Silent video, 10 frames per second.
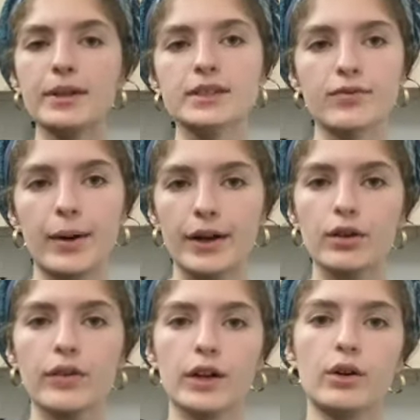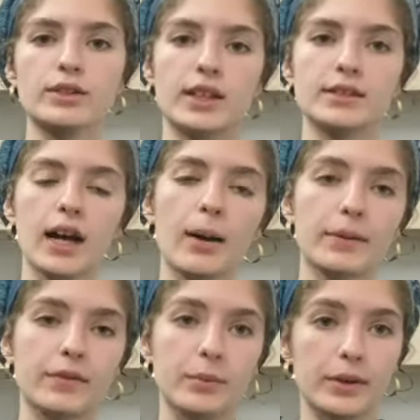metal that goes on top
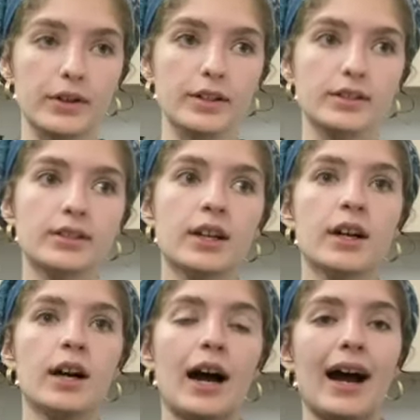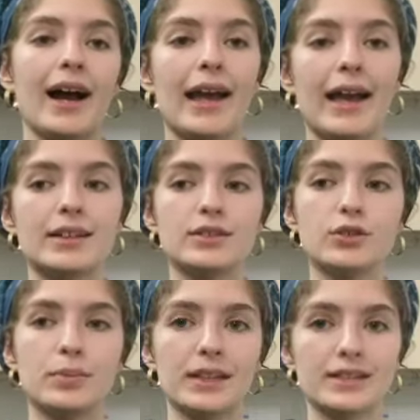of your burners, and you
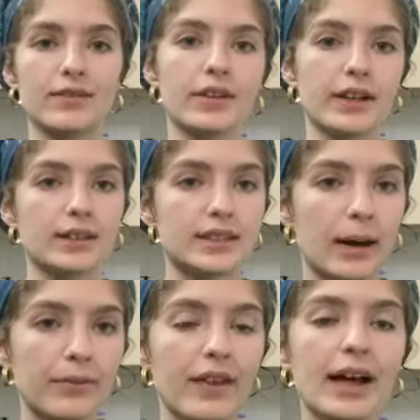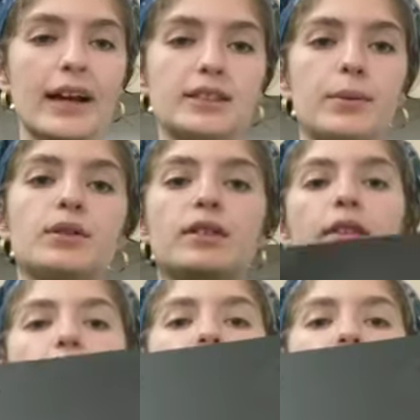place everything on top of that, as opposed to this,